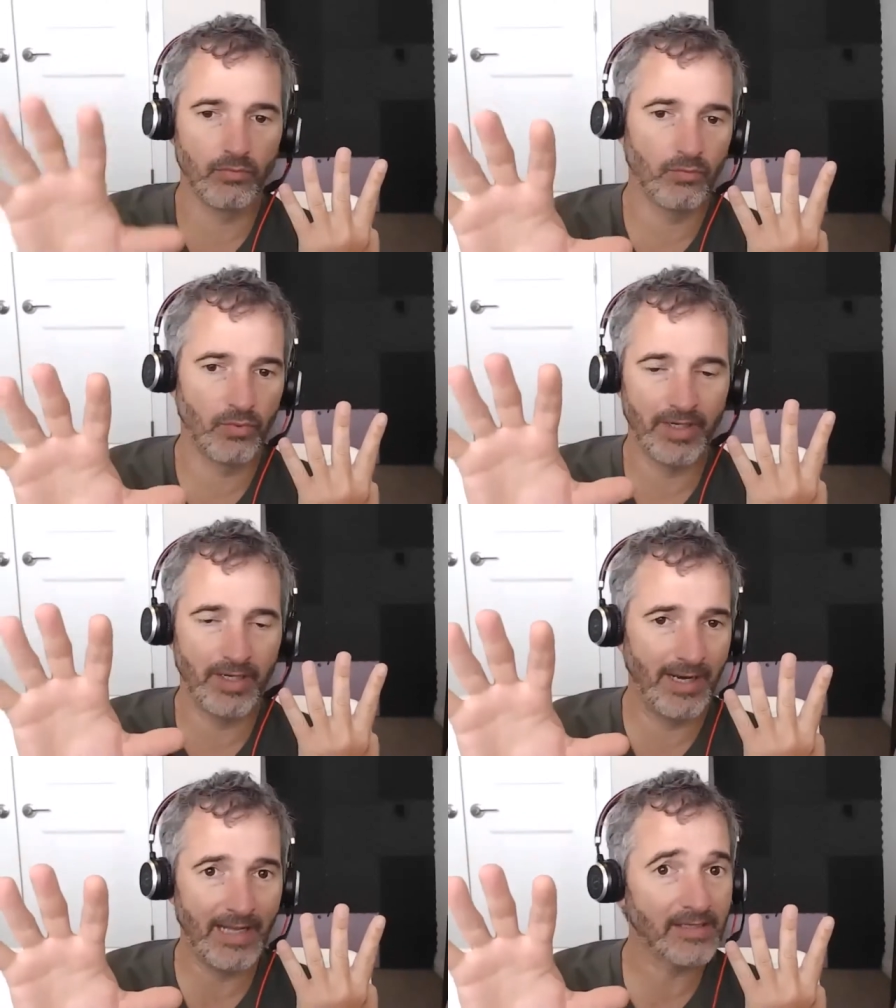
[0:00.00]
run
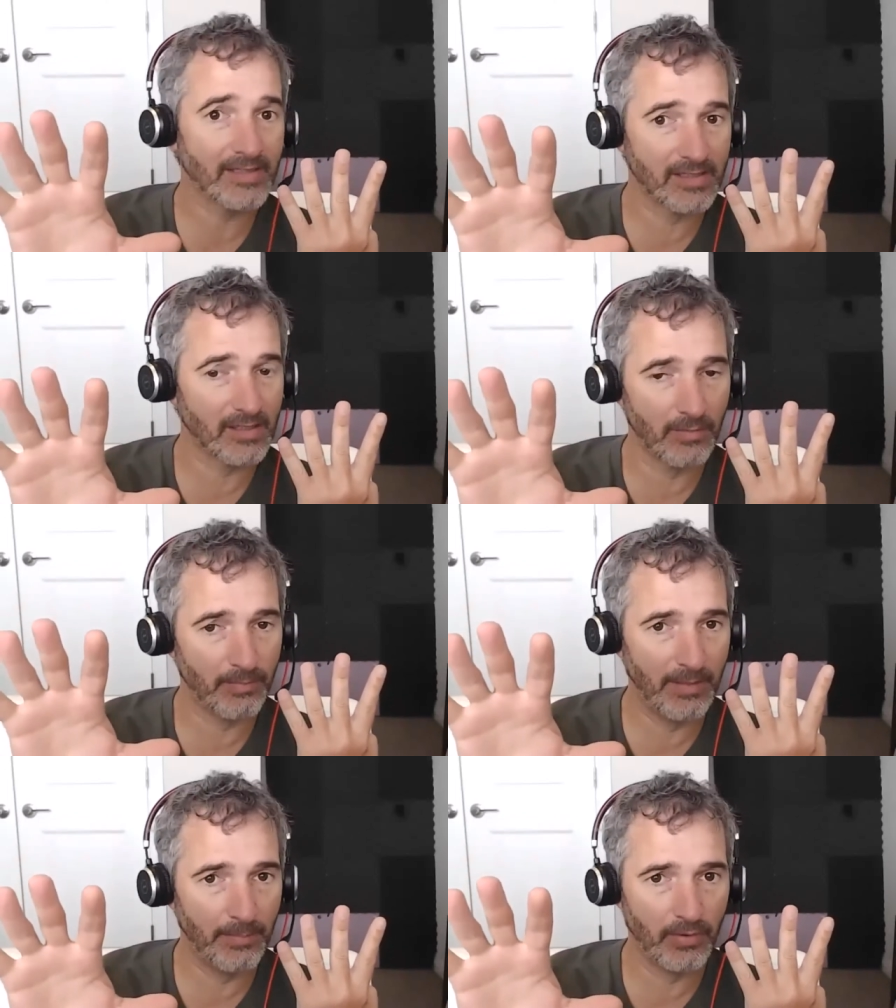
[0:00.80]
analysis on
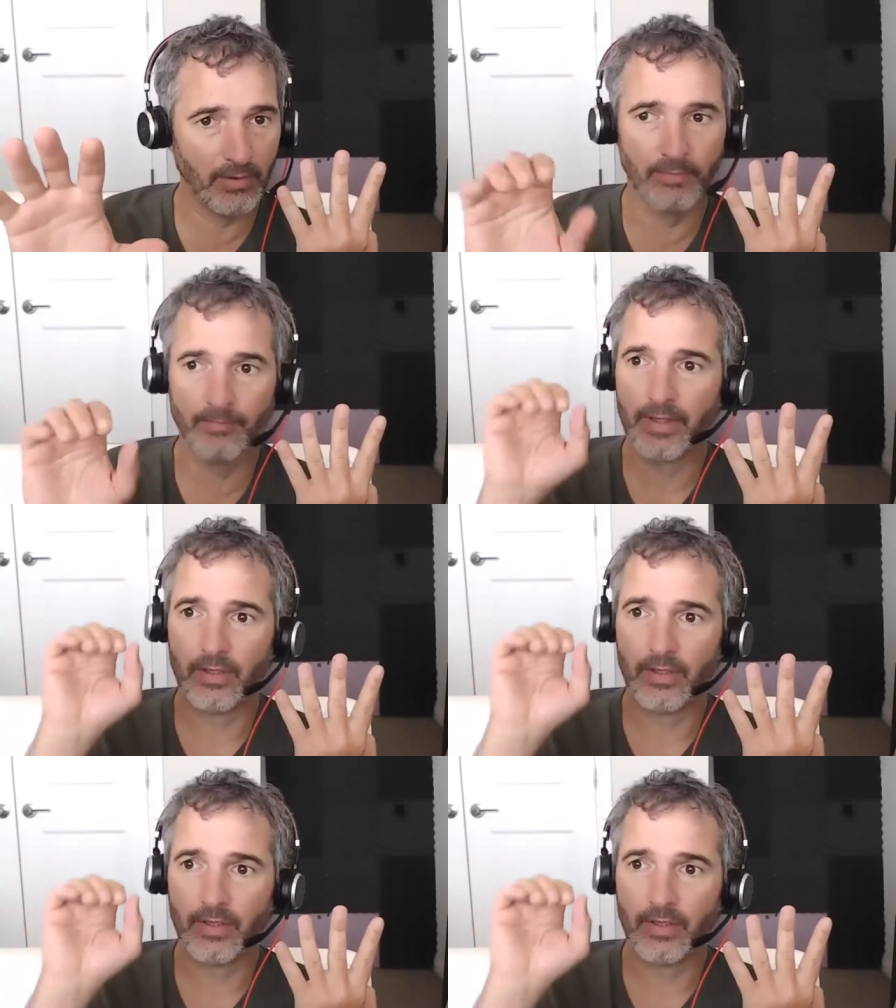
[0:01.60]
people,